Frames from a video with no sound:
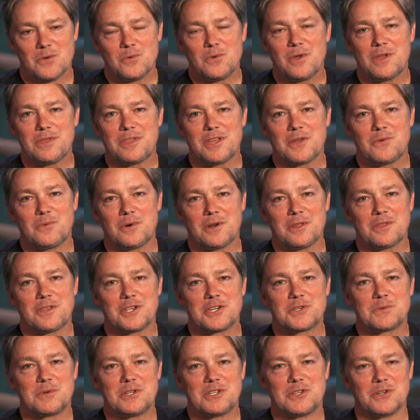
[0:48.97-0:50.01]
Well, I think one of the
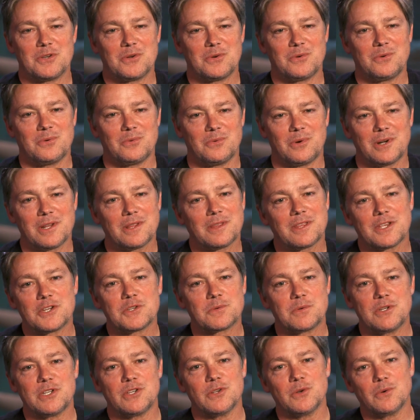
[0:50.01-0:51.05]
things we do, one of the
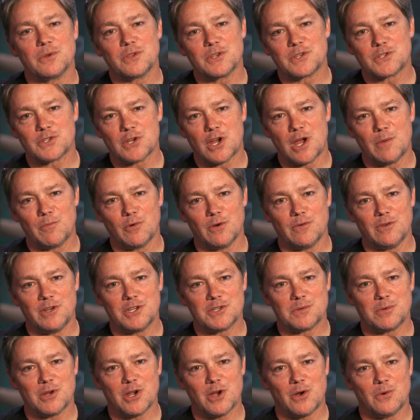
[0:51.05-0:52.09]
things we do with the Saw
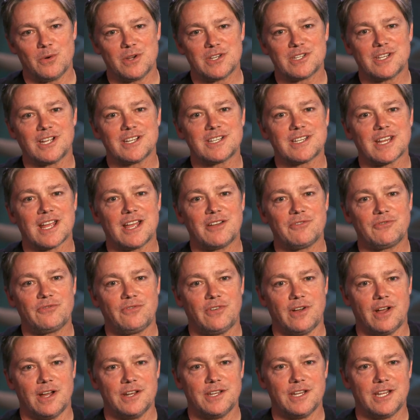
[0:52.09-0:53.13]
movies, we always like to have
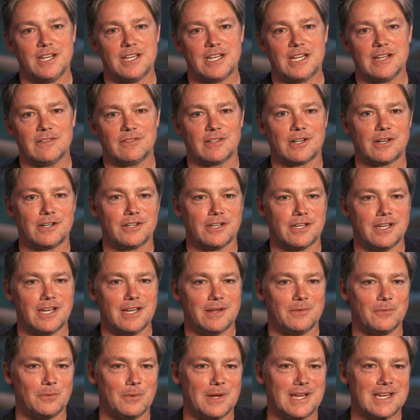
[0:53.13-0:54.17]
fun and give little
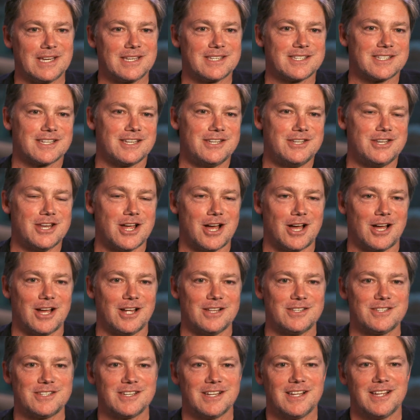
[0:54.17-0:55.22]
winks and
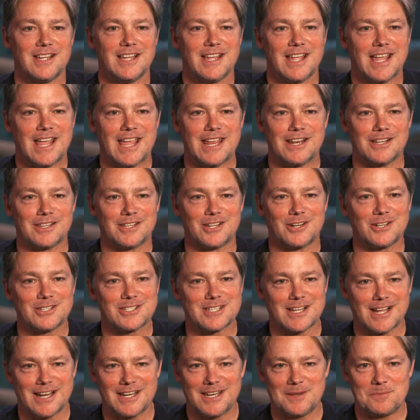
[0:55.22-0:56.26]
nods and little
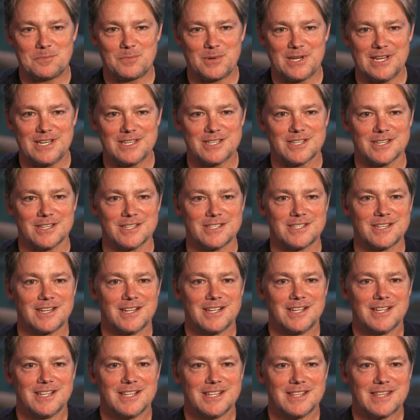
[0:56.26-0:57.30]
tiny pieces
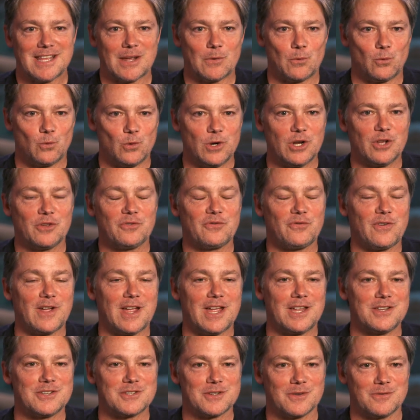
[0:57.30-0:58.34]
that real
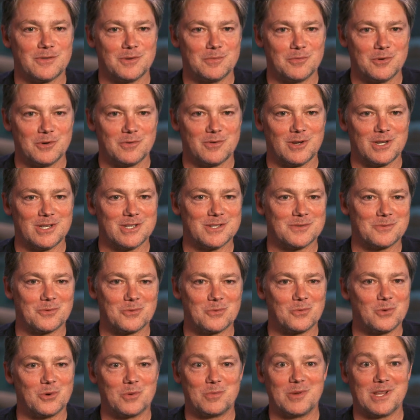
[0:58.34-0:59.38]
fans of the movies
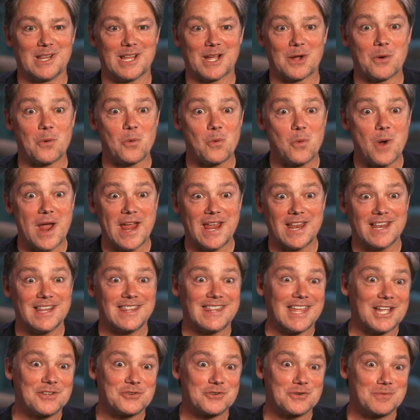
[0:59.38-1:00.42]
will be like,
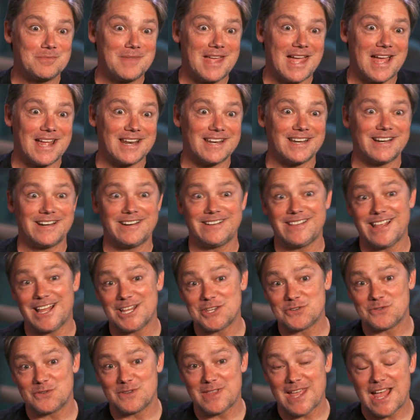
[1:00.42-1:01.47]
wait, that's from that, or
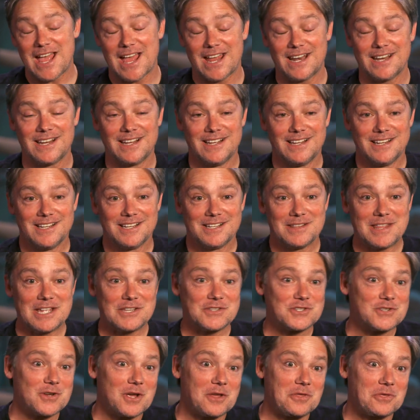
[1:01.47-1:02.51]
that's for that.
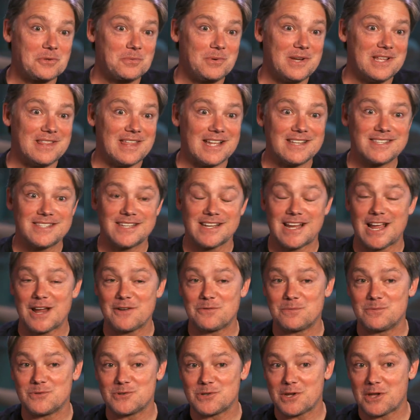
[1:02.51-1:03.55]
That's Saw 3, that's the
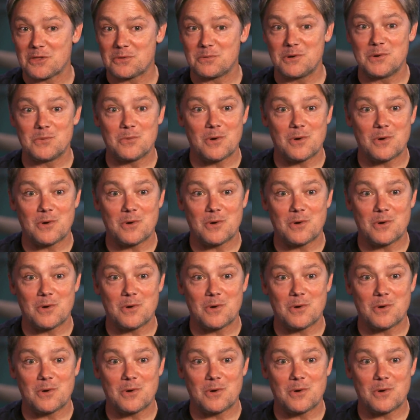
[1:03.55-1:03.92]
guy from Saw 3